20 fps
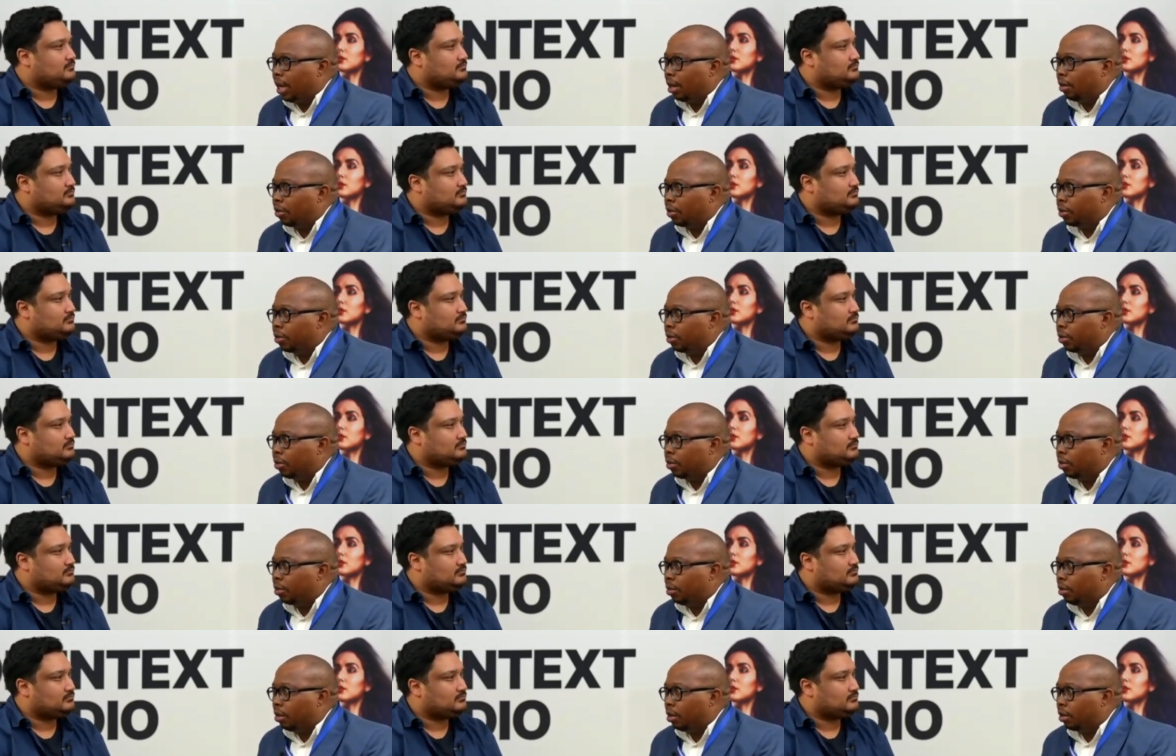Speaker 1: now
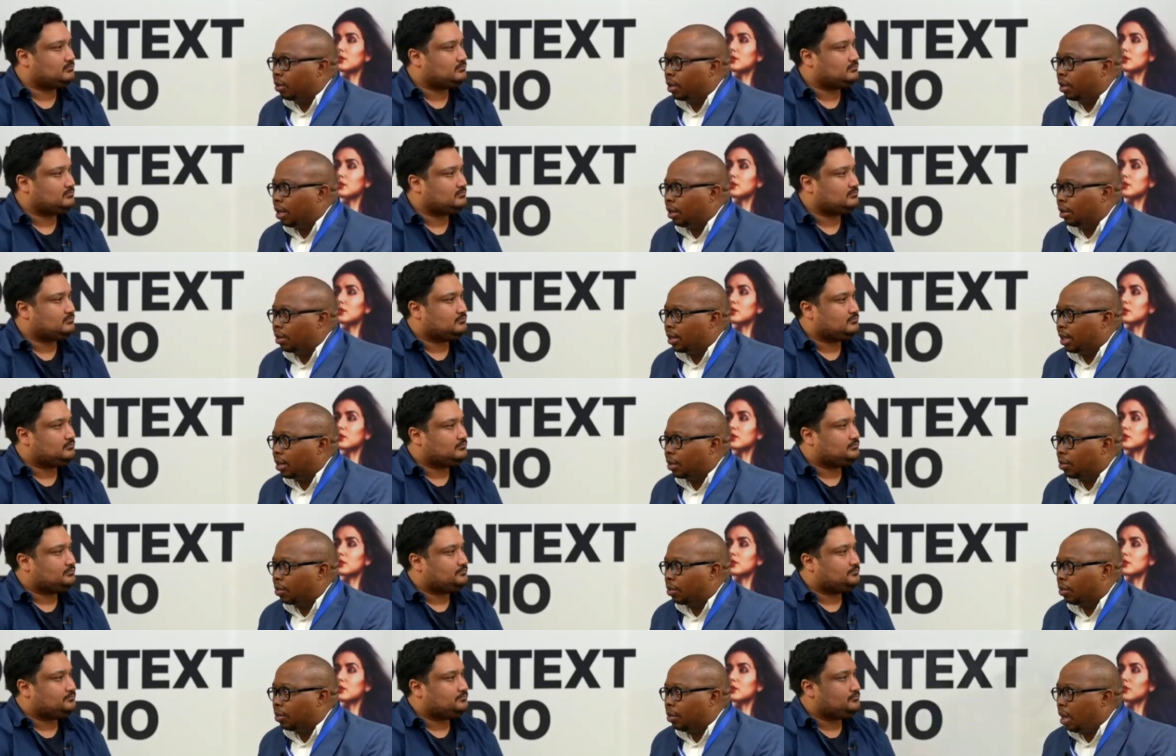to also now start
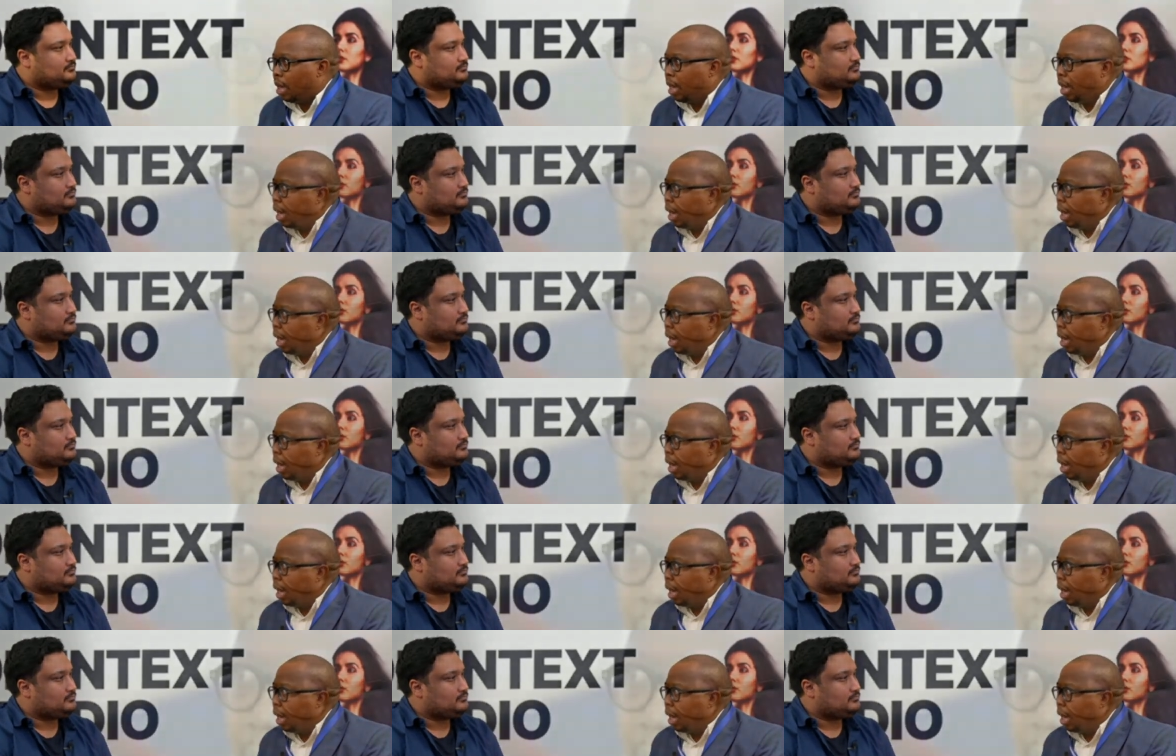to